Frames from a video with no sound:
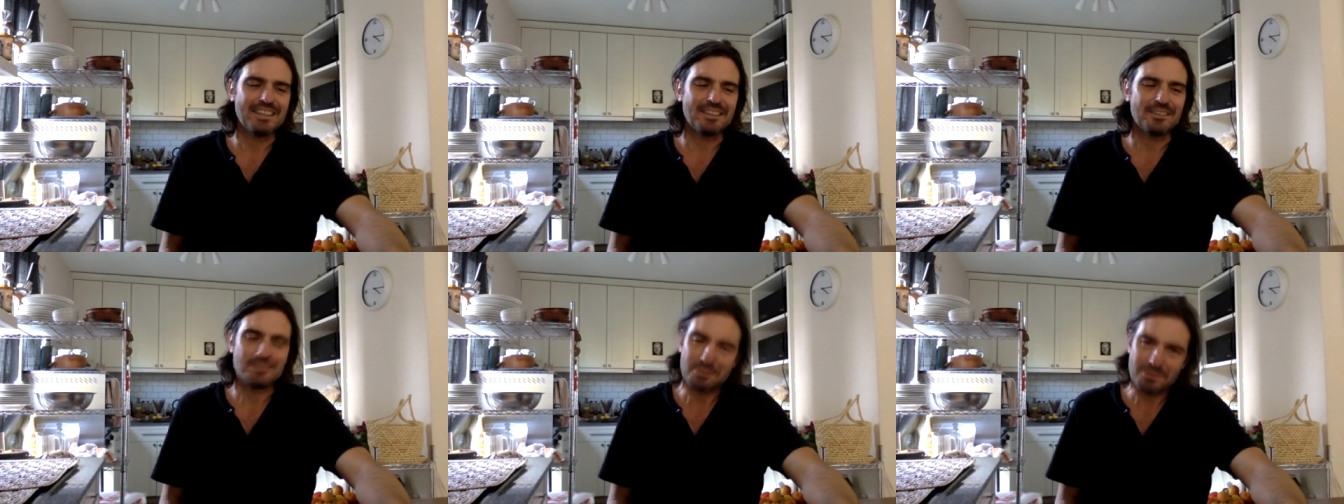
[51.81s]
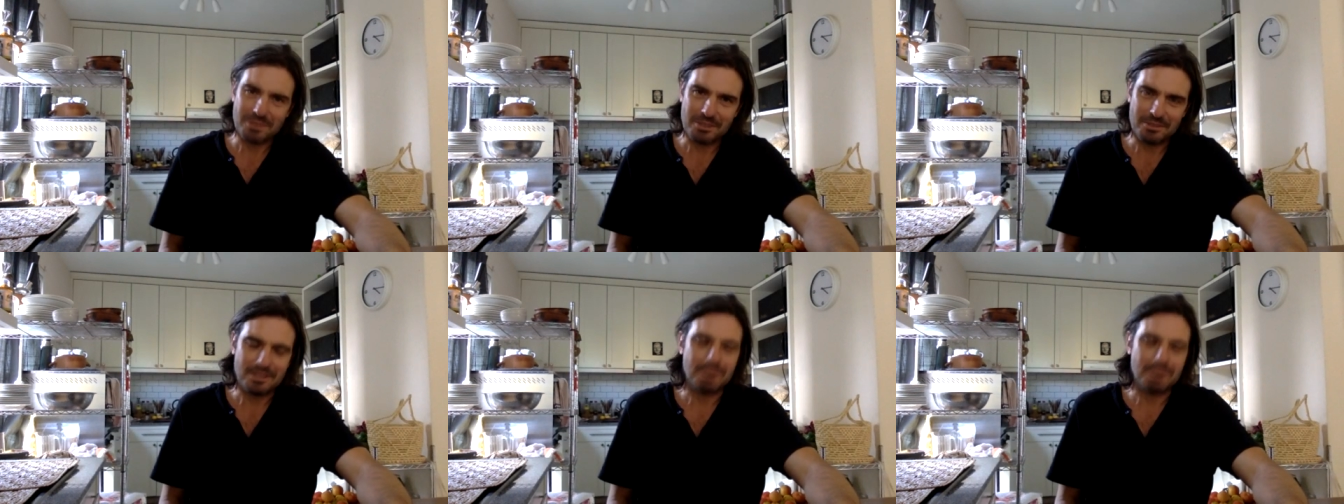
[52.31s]
Good to see you,
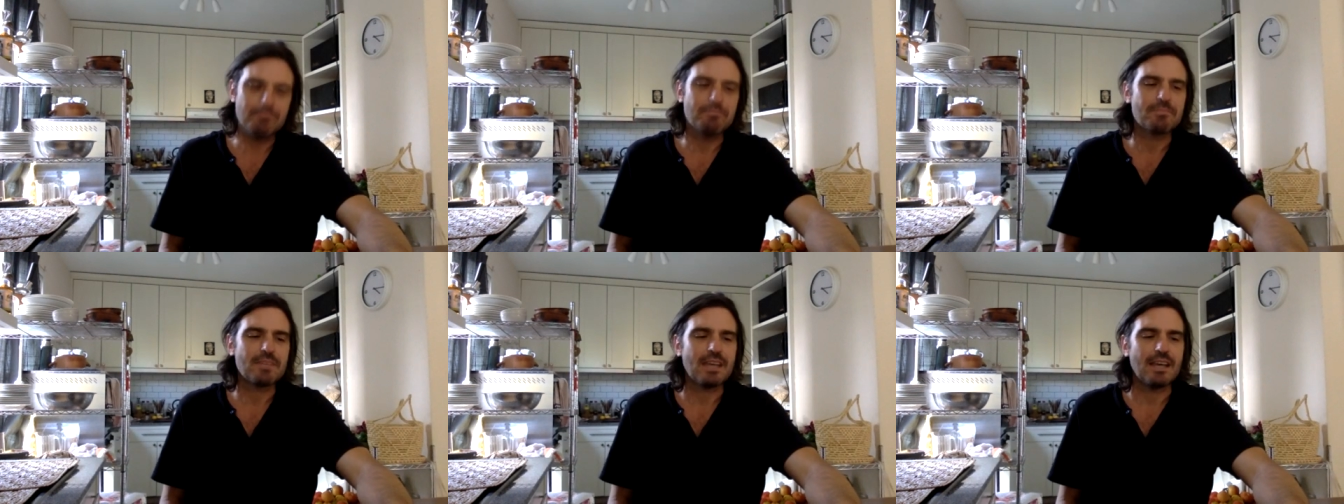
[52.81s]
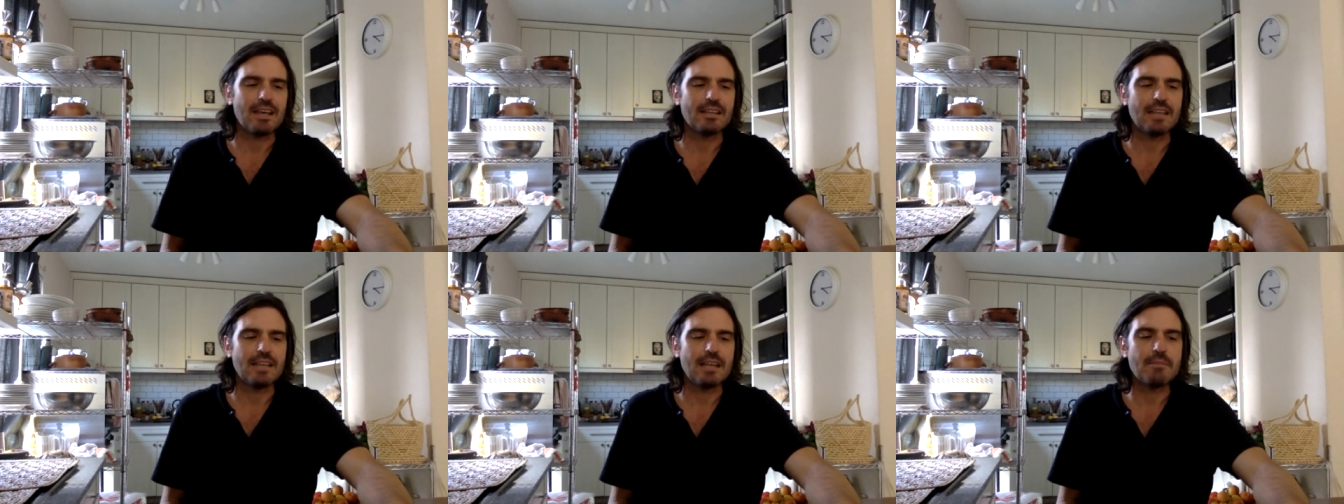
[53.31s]
Tim. And
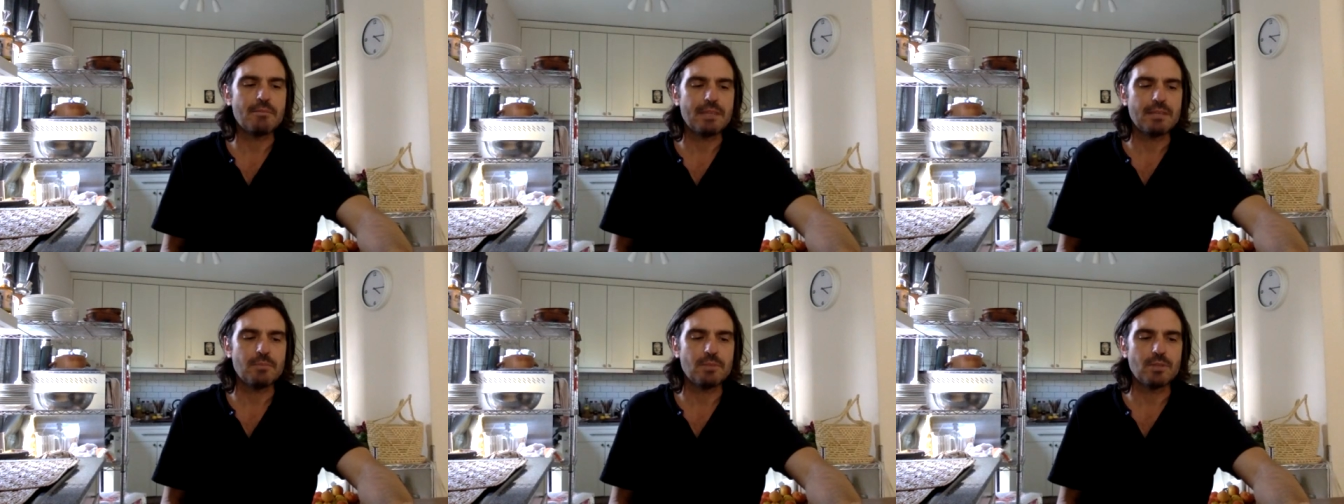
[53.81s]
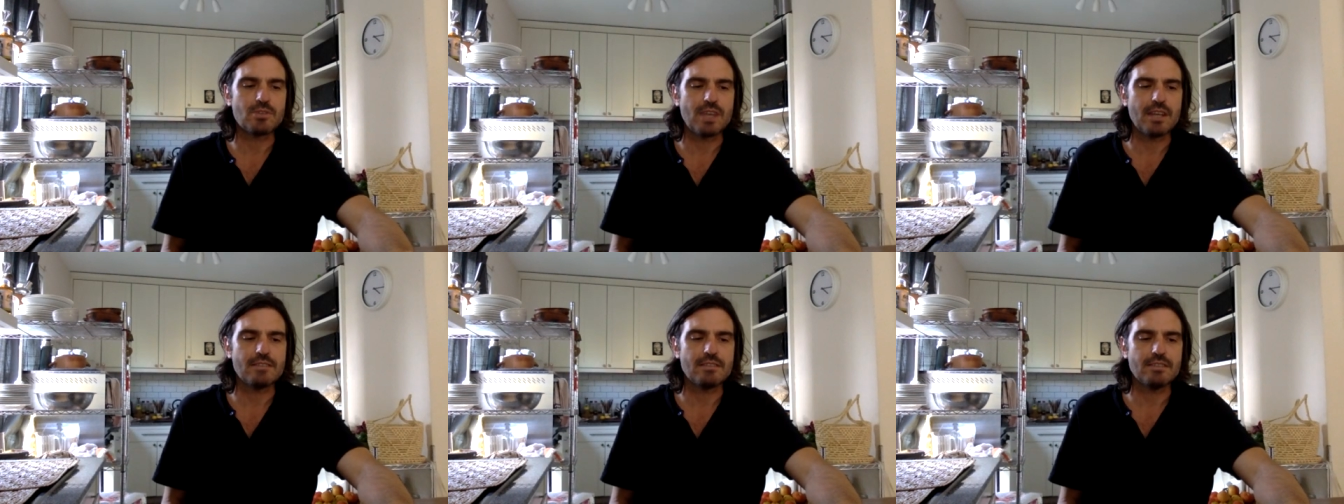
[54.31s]
everybody in Buenos
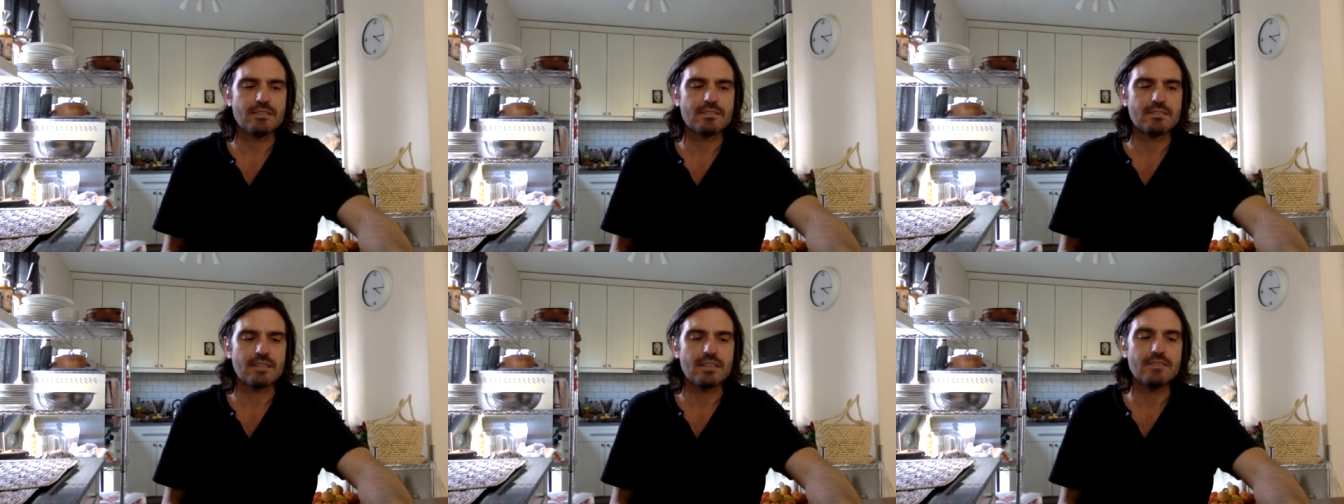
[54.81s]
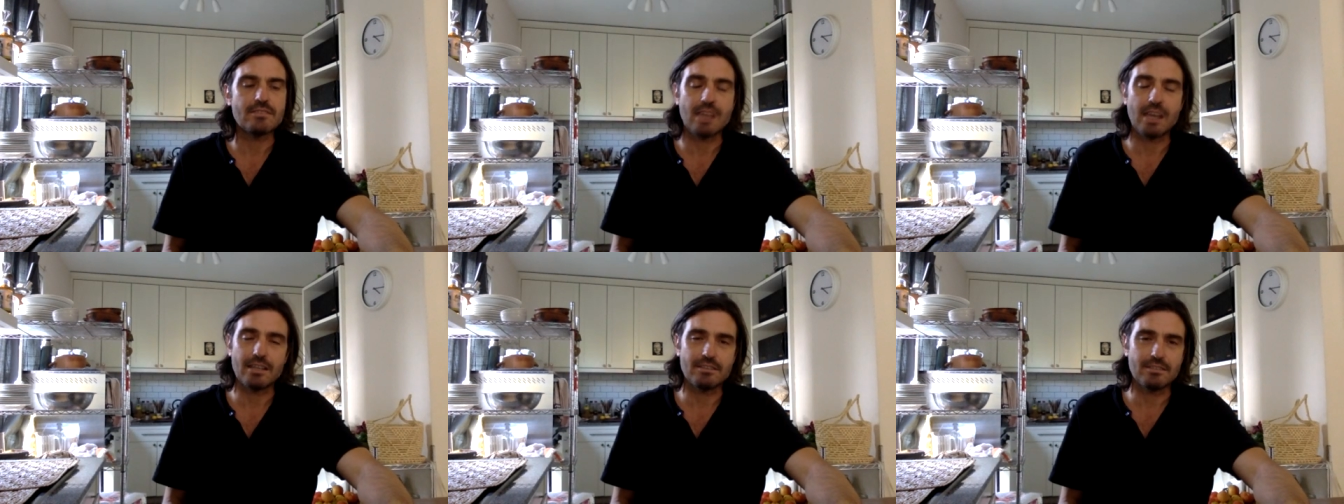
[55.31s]
Aires is
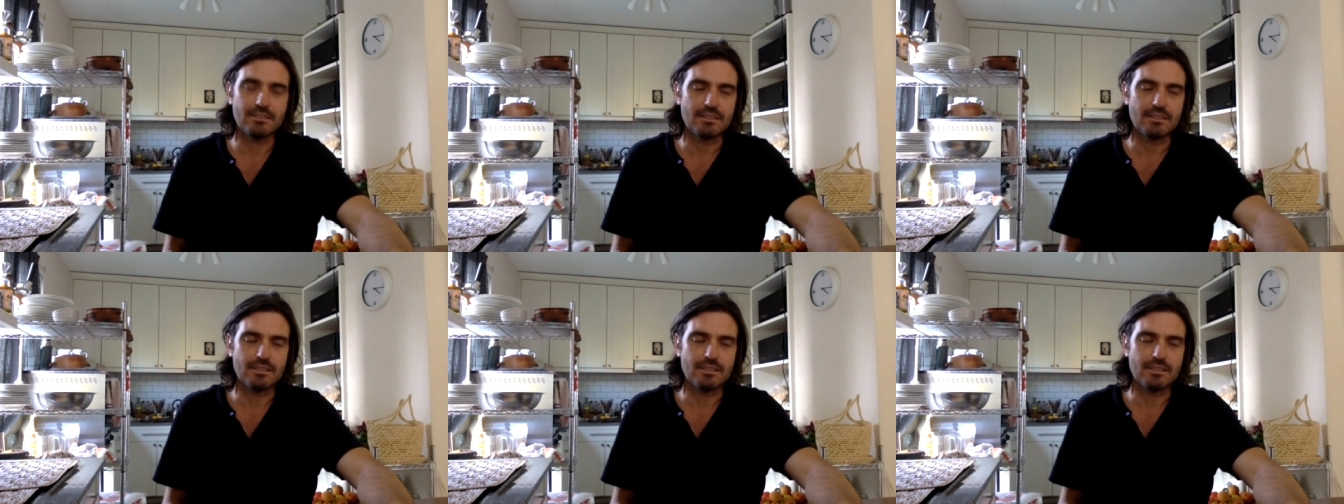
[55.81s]
inside.